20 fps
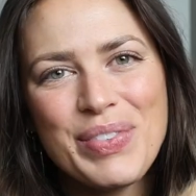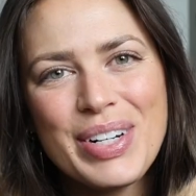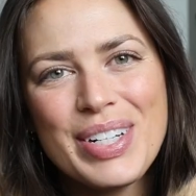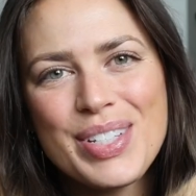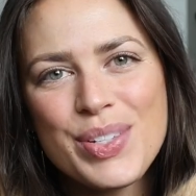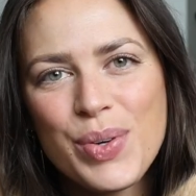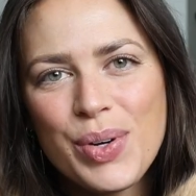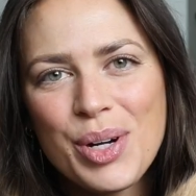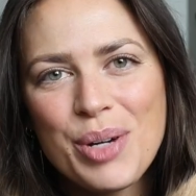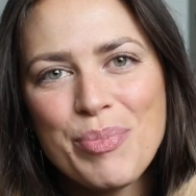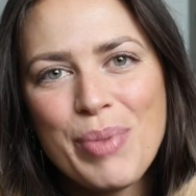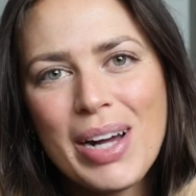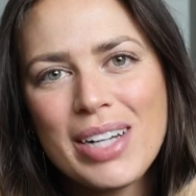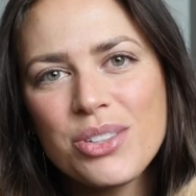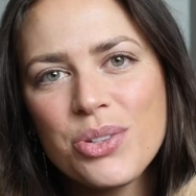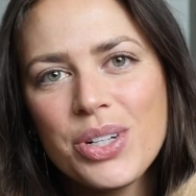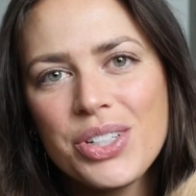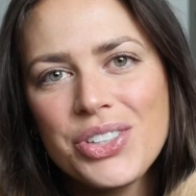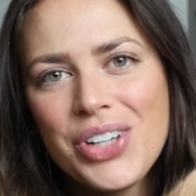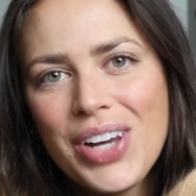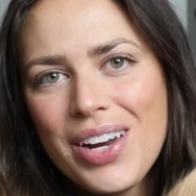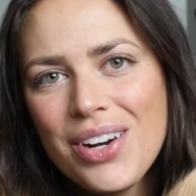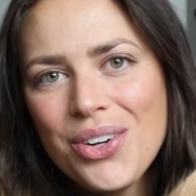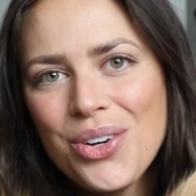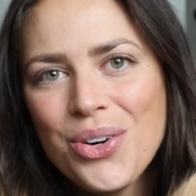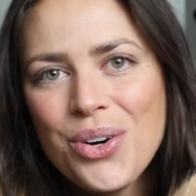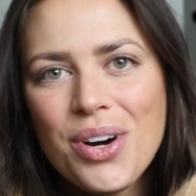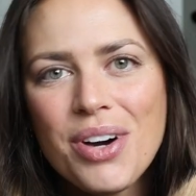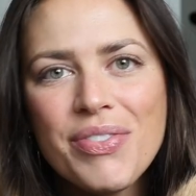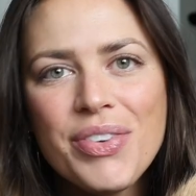friends, welcome back to our channel,
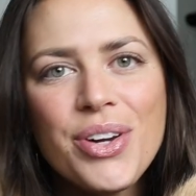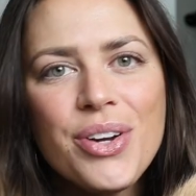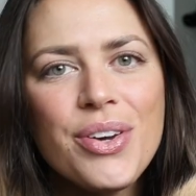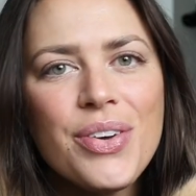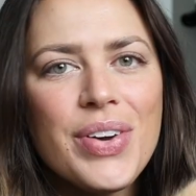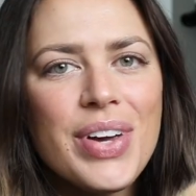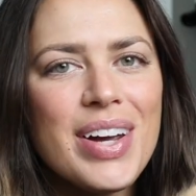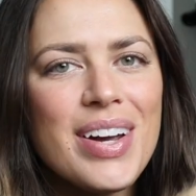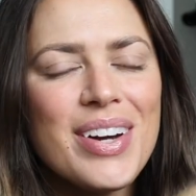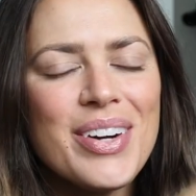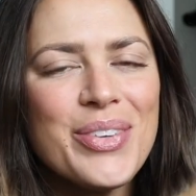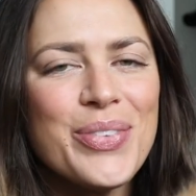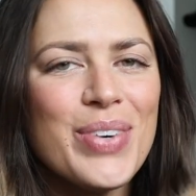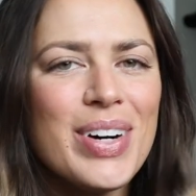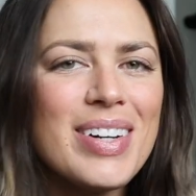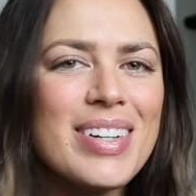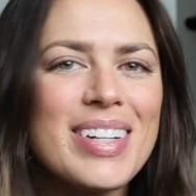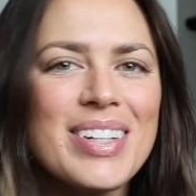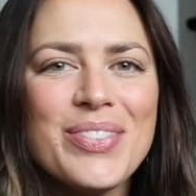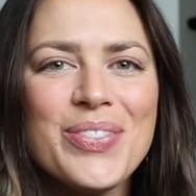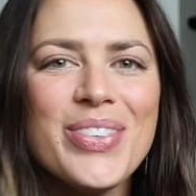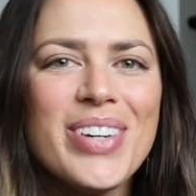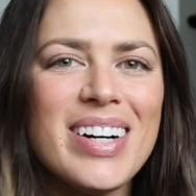or if you're new here, welcome.